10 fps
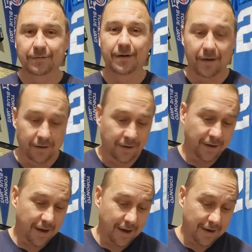
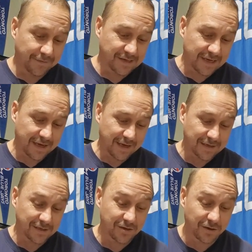NFC
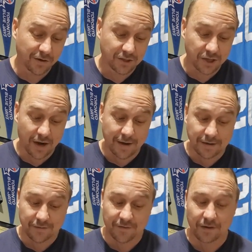East, New York
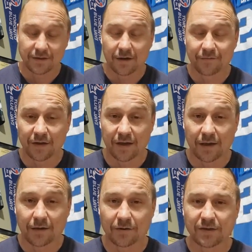Giants, Philadelphia
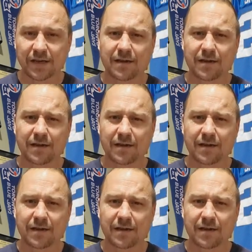Eagles.